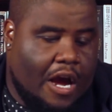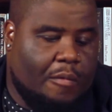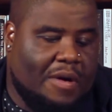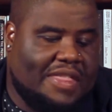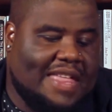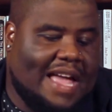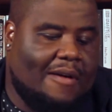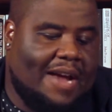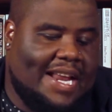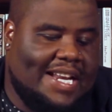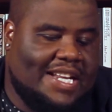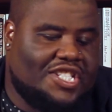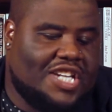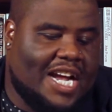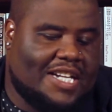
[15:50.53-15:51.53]
without
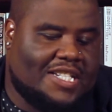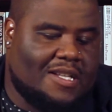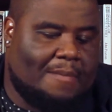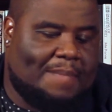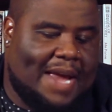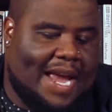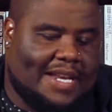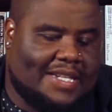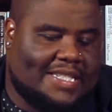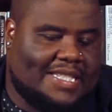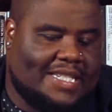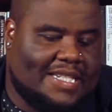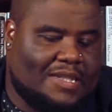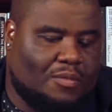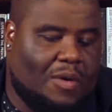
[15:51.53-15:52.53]
any checks or
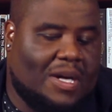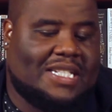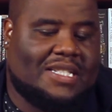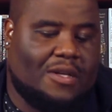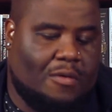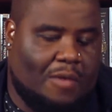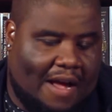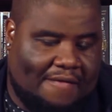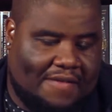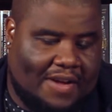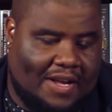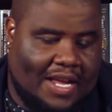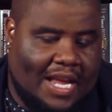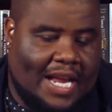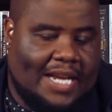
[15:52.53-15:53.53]
balances
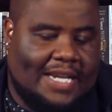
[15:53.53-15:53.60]
whatsoever,